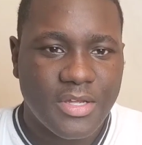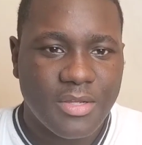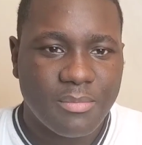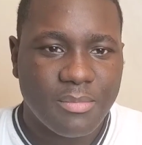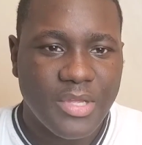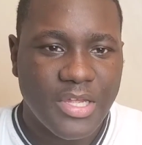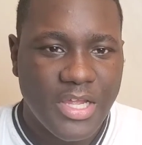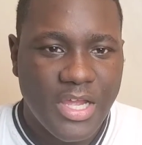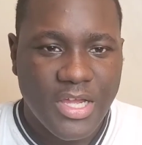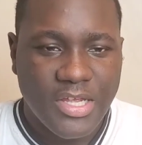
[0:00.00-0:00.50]

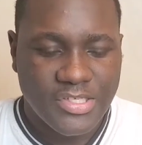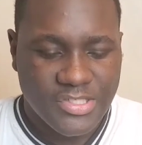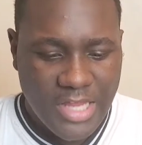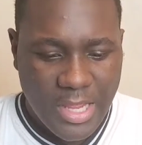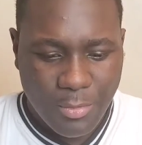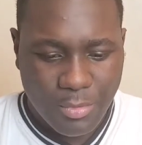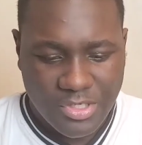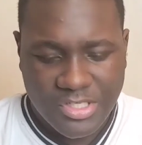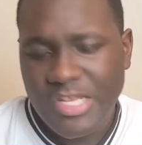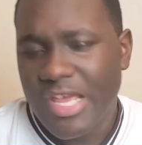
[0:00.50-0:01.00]
because they
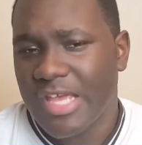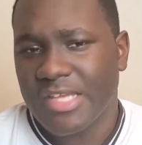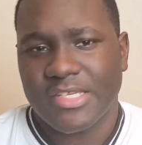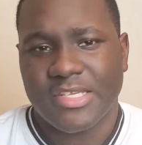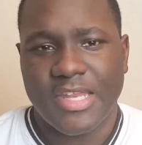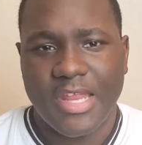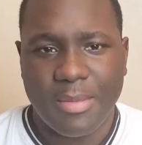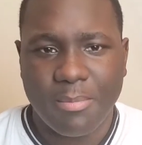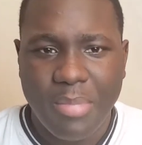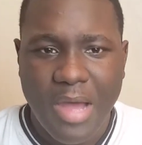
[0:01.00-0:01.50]
were
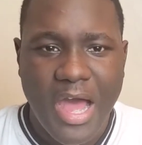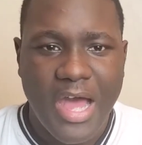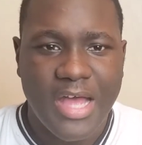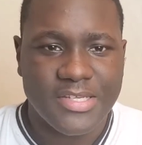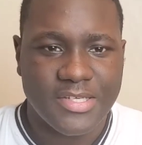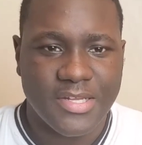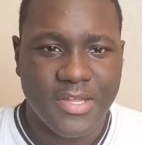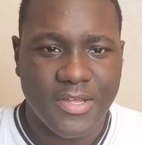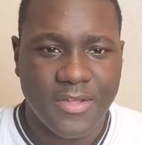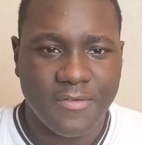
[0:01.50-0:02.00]
tested
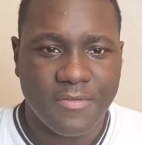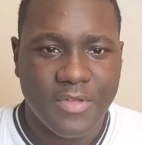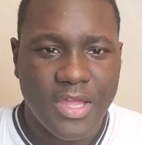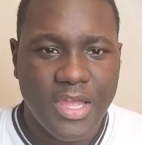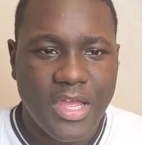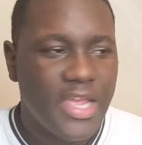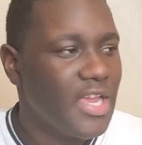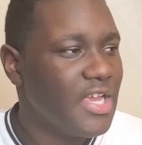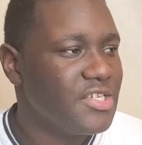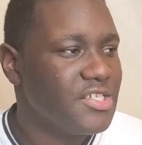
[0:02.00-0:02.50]
positive.
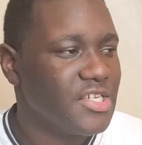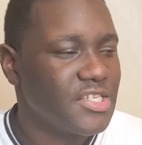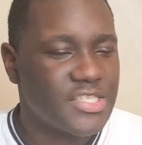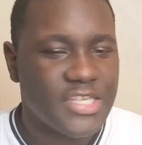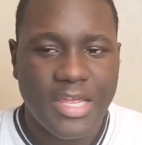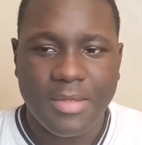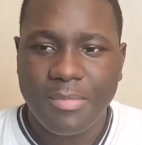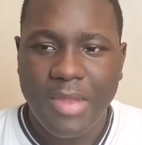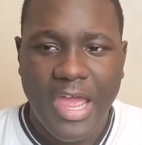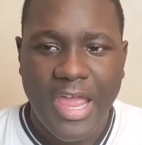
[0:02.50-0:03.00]
It just
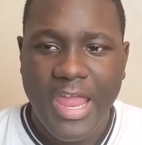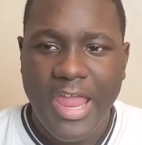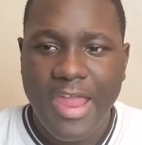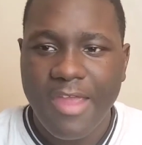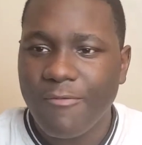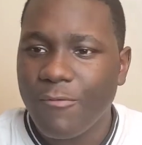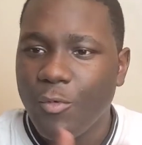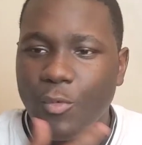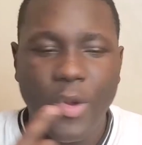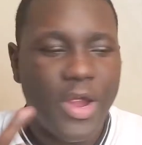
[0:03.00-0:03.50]
seemed like
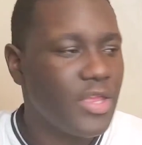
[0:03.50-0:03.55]
everywhere